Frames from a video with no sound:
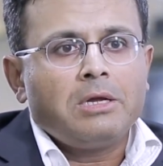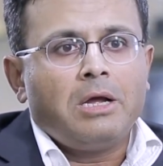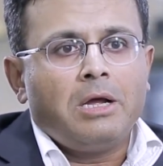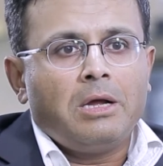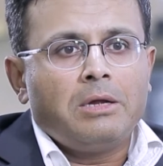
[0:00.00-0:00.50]

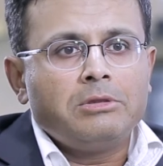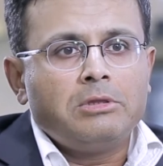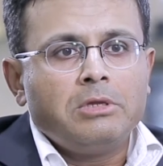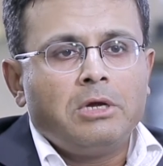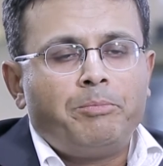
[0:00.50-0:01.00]

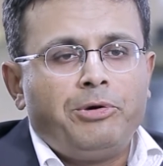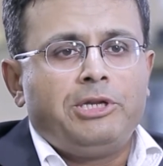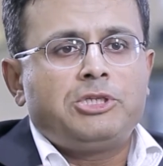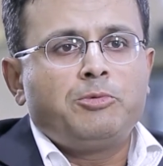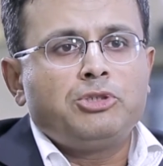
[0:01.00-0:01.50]
the
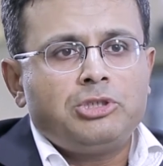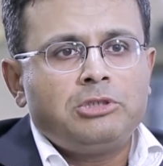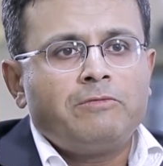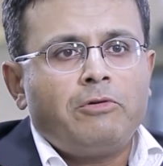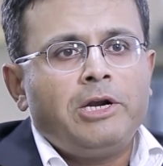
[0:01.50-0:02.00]

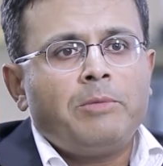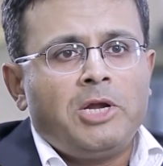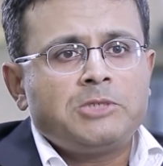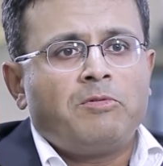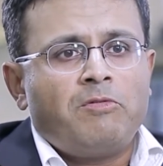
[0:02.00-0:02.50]
predisposition for
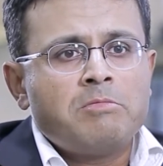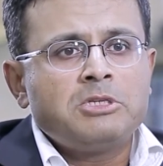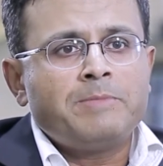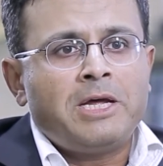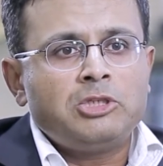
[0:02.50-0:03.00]
enterprise
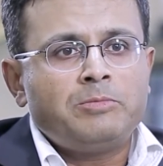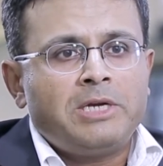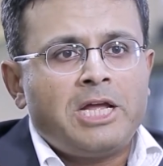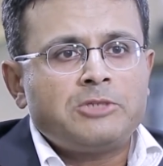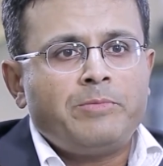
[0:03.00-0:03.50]
performance
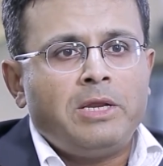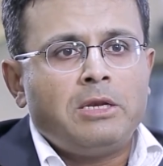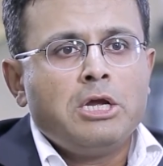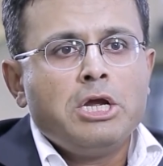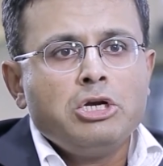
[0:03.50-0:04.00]
management has been